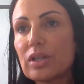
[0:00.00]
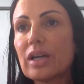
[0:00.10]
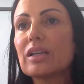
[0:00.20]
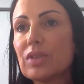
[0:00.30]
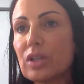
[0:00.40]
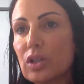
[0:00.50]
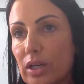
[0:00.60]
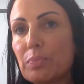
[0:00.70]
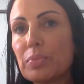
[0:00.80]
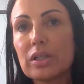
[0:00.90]
not given
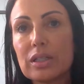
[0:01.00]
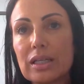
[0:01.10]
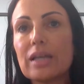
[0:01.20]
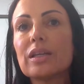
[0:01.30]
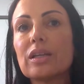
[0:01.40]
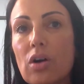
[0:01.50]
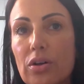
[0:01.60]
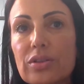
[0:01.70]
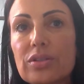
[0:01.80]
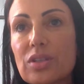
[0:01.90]
credibility. And then all
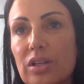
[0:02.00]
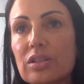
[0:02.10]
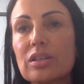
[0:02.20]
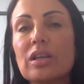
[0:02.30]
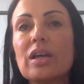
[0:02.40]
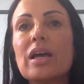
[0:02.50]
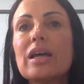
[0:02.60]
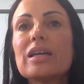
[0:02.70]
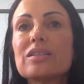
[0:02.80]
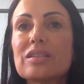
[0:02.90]
of a sudden,
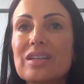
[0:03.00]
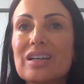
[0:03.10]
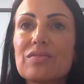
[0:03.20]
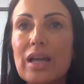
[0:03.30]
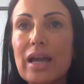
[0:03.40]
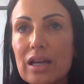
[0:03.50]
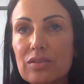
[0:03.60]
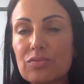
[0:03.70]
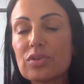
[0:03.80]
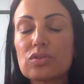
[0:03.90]
instead of an
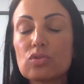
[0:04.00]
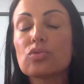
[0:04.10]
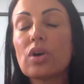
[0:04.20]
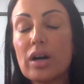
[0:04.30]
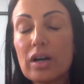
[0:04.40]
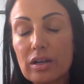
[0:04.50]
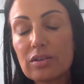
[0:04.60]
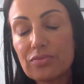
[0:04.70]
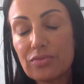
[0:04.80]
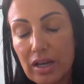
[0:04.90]
adverse drug
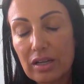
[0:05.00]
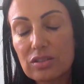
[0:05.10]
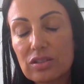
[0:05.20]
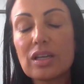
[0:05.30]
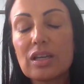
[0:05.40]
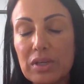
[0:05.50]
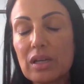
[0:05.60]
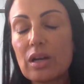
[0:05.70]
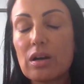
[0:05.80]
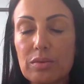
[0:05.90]
effect, it
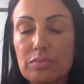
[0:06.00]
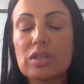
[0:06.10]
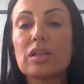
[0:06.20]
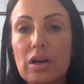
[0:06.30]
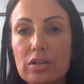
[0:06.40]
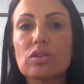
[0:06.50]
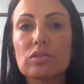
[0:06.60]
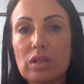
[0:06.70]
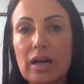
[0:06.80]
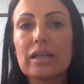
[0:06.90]
becomes an
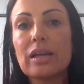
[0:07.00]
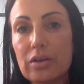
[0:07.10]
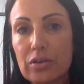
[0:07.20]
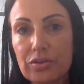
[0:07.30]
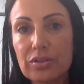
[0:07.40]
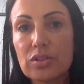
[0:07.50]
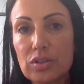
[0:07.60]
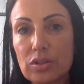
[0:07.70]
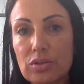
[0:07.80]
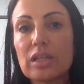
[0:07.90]
underlying health
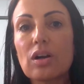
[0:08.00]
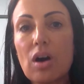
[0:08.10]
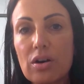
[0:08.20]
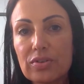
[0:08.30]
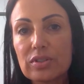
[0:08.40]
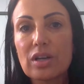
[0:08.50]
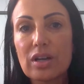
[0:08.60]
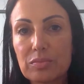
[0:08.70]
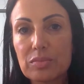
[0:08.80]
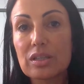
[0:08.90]
issue. And
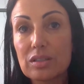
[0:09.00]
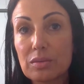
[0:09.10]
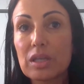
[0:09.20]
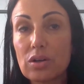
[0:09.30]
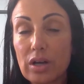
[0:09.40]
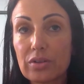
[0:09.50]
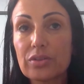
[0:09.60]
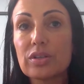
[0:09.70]
oftentimes that's a mental health